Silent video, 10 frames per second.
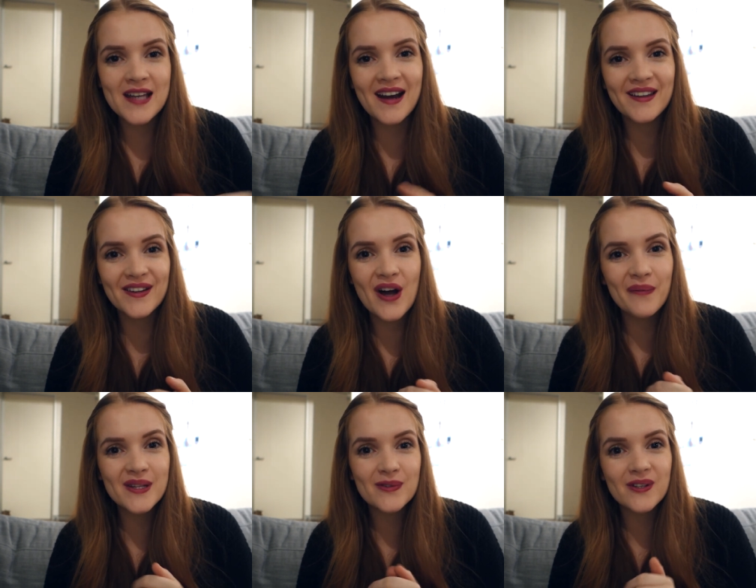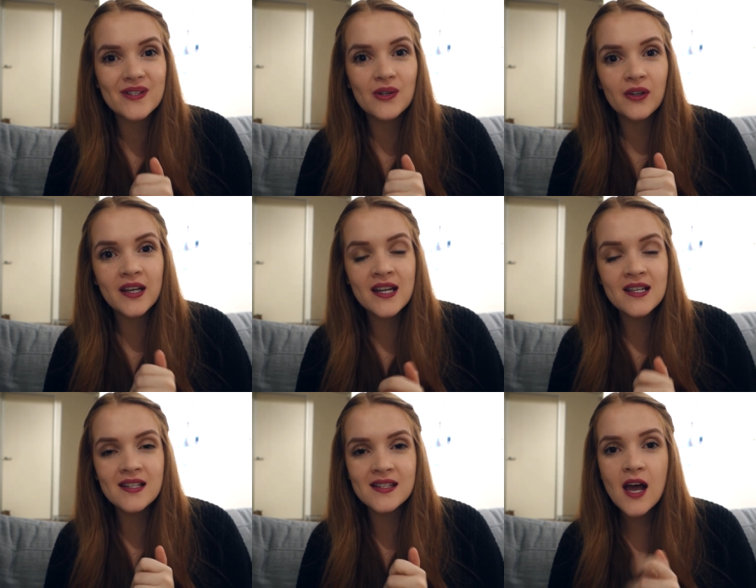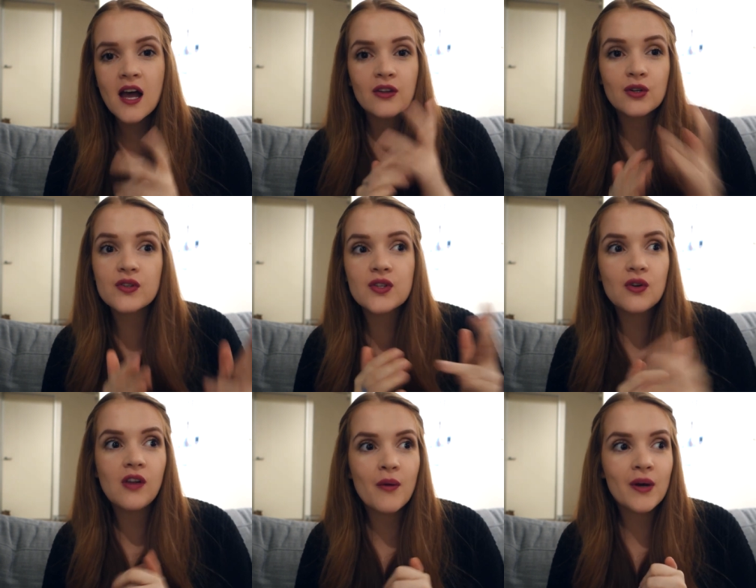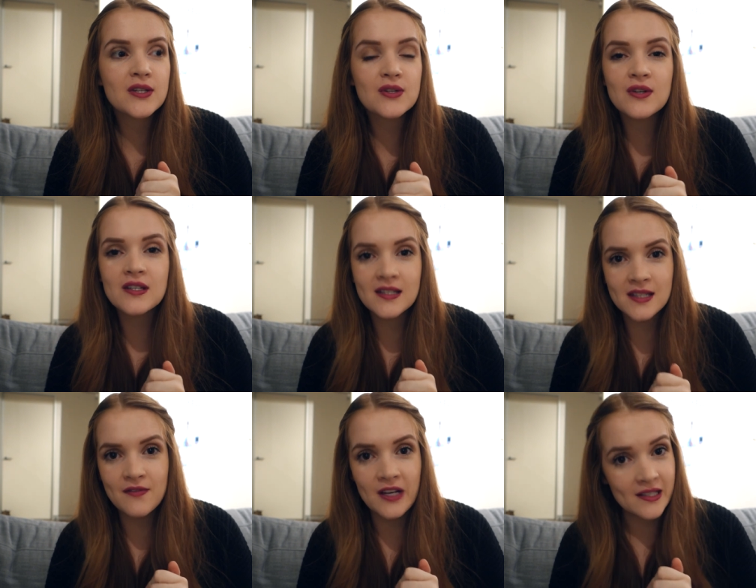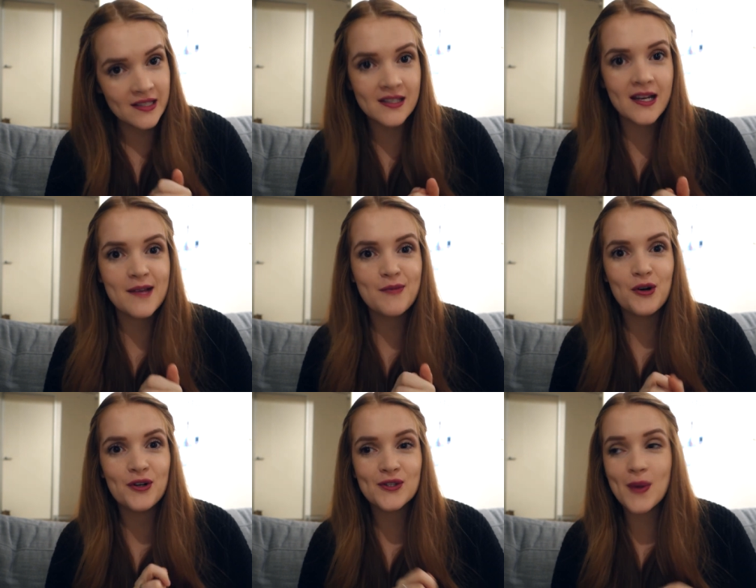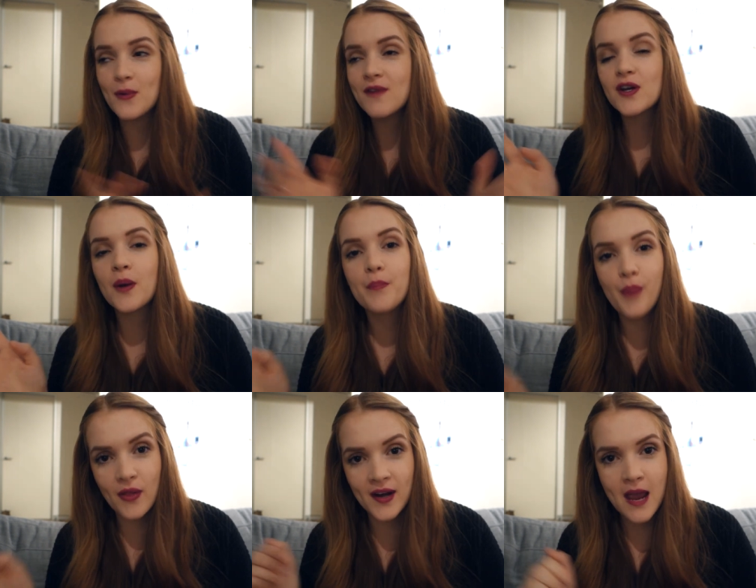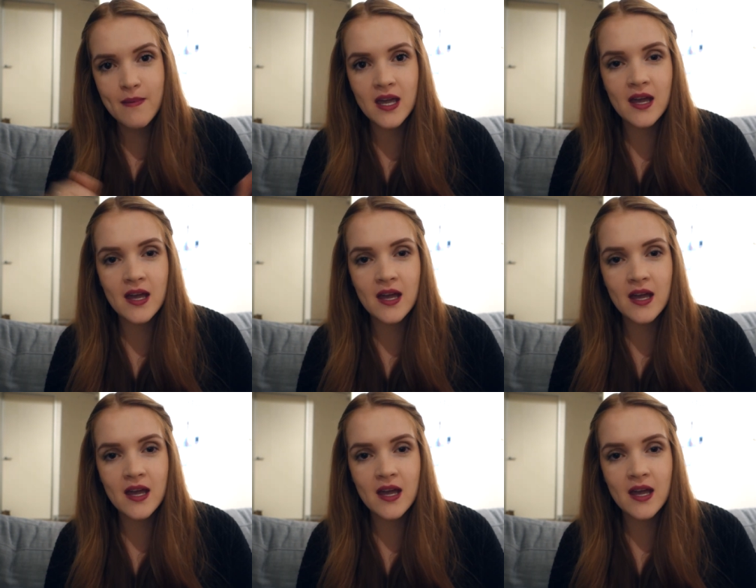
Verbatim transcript: down in the comments what school it is. The good school I went to doesn't even exist anymore, so I'm not even gonna bother naming